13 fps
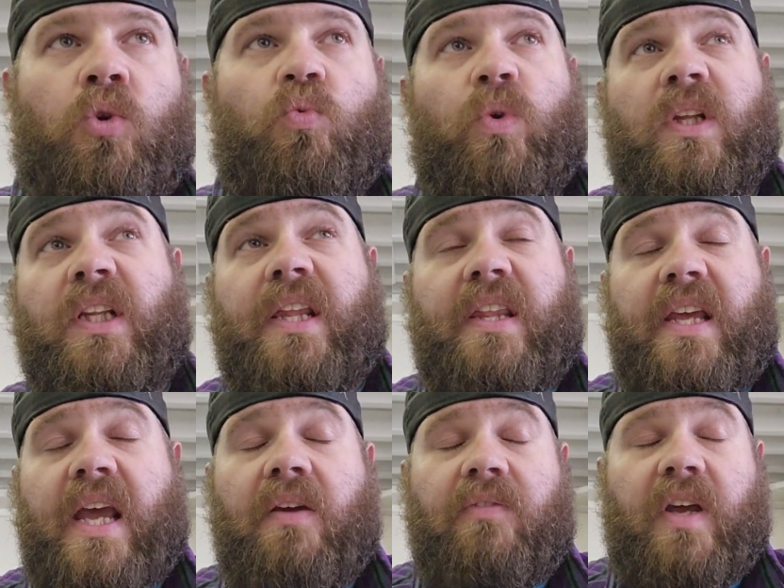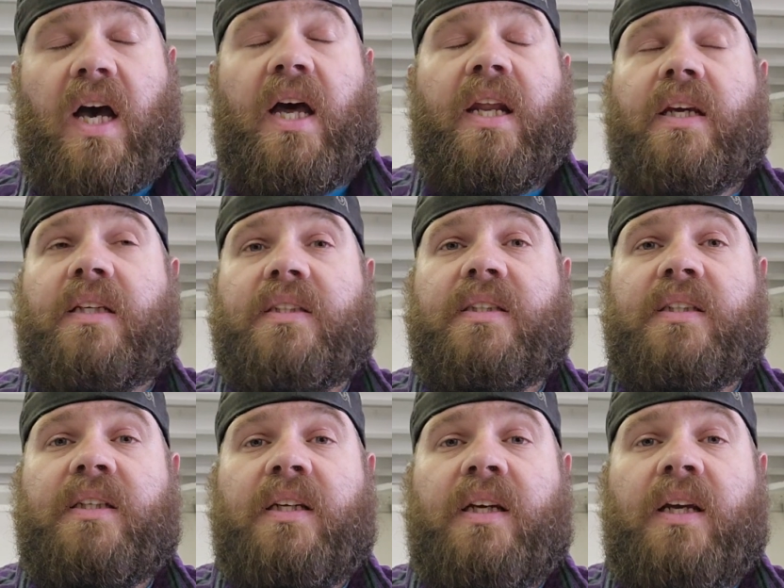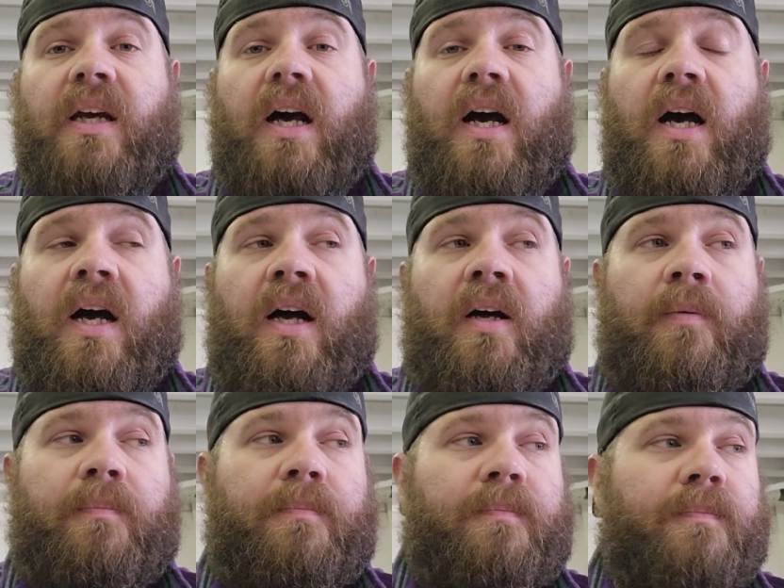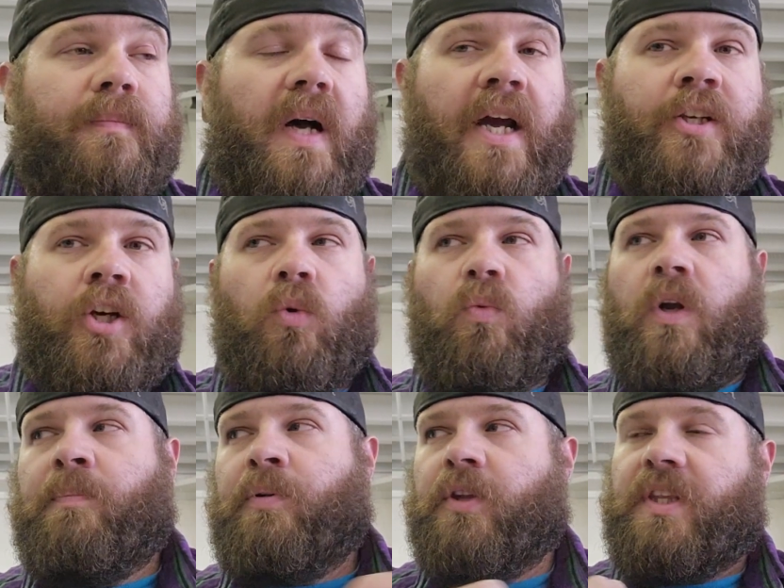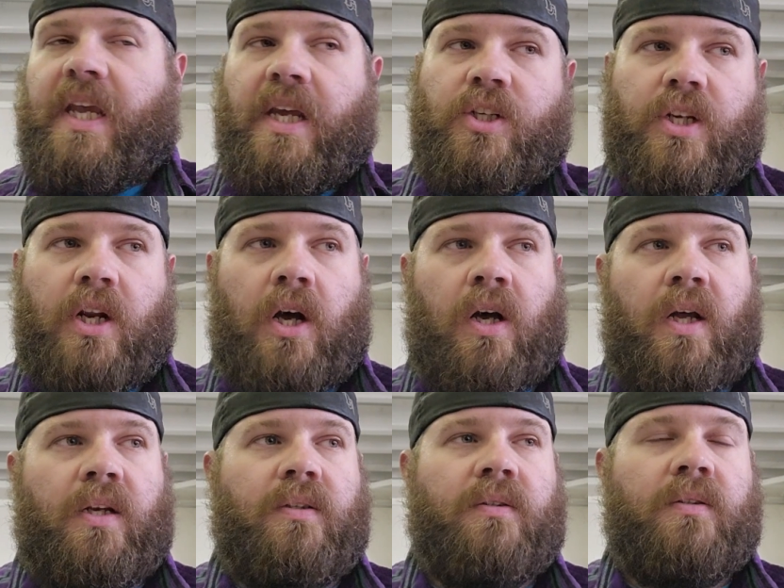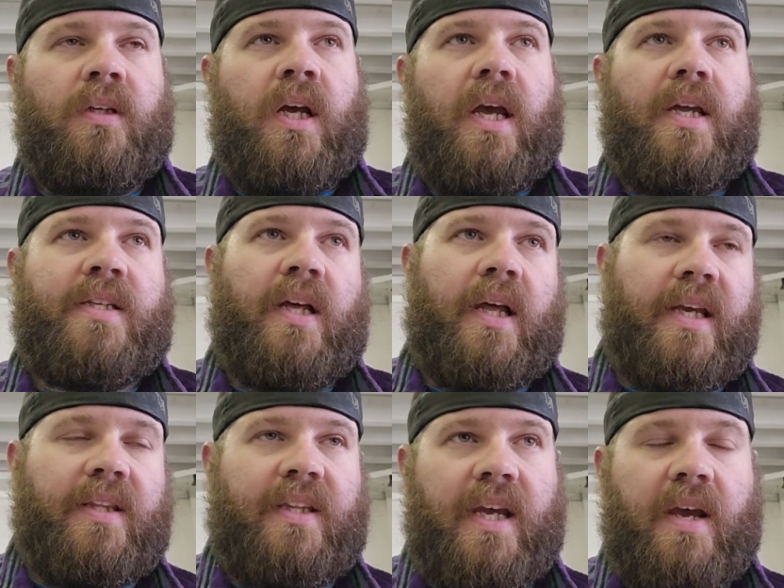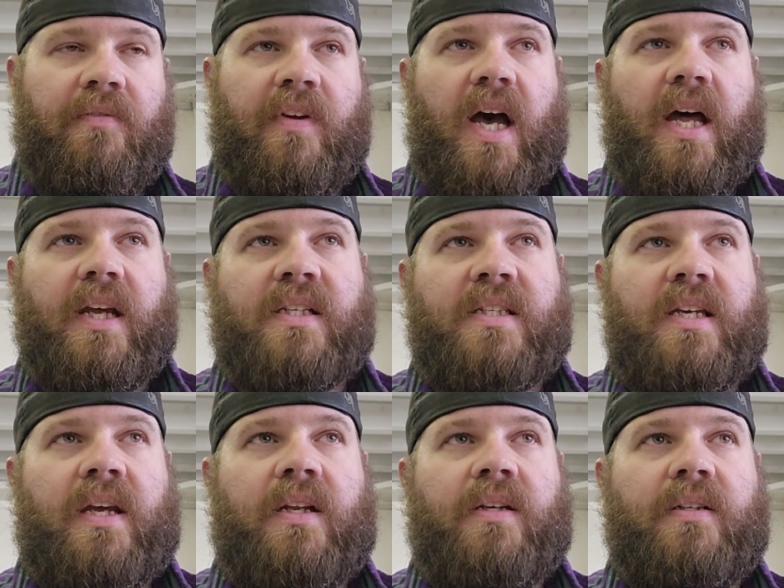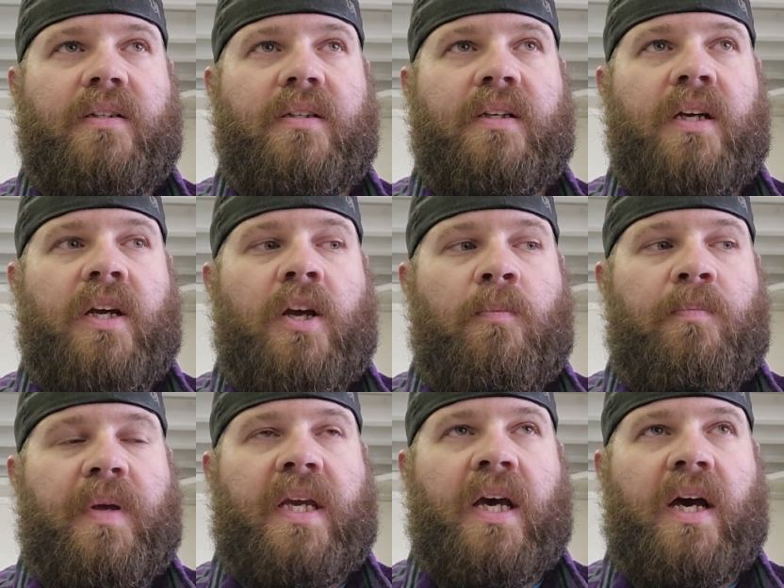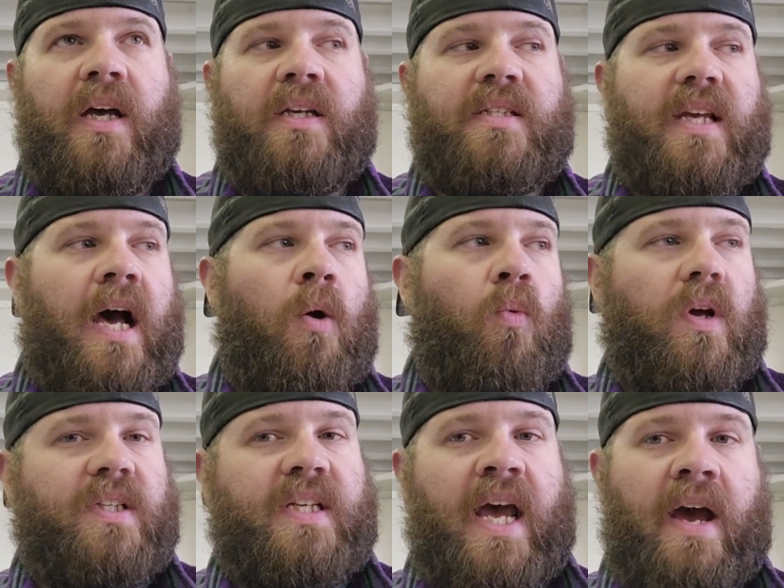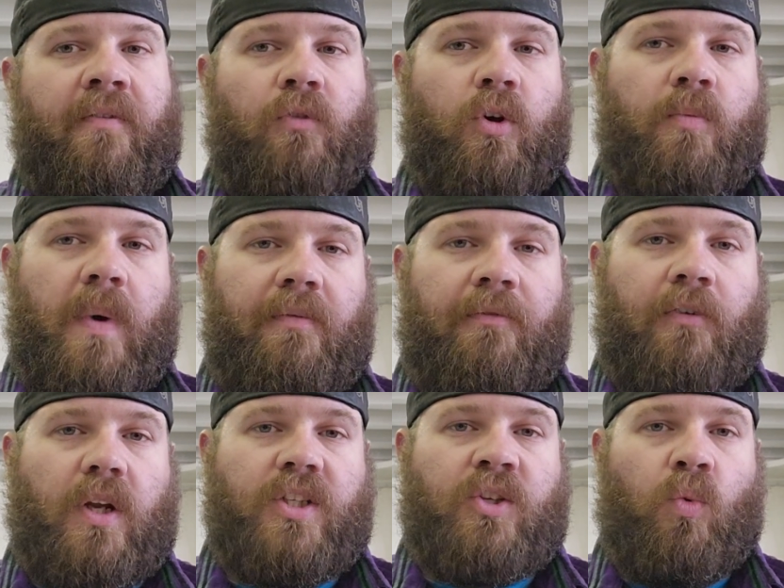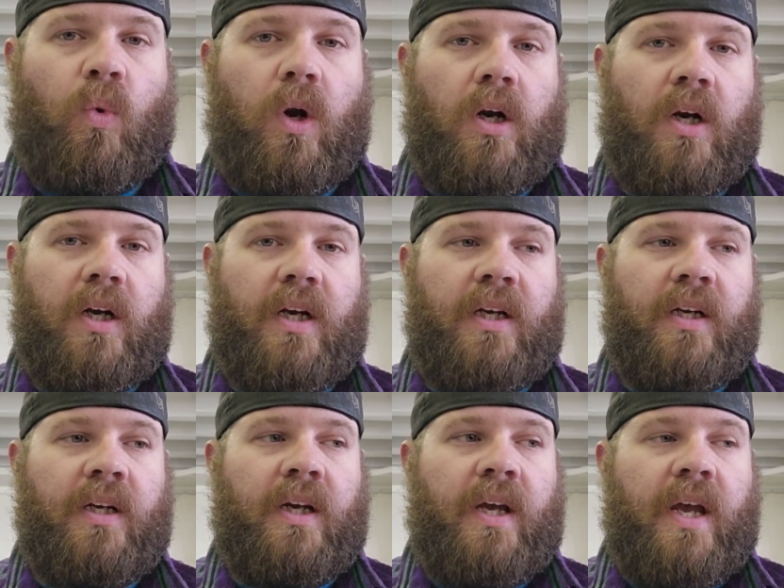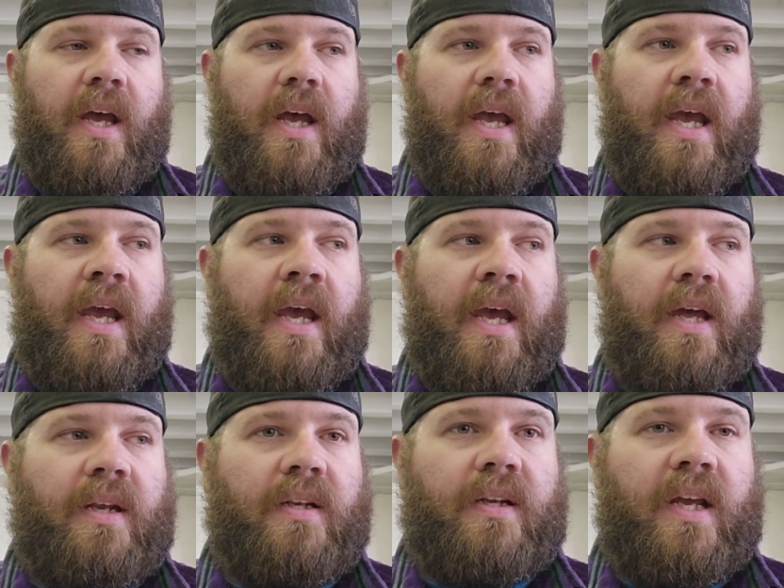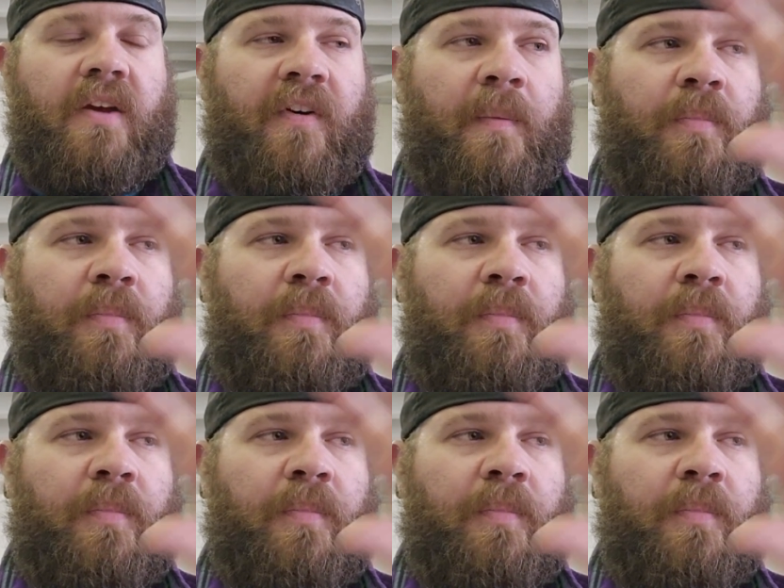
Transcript: really the avionics. I don't want to put the engine on until I get the avionics in, because I want to have room up front to work. And if I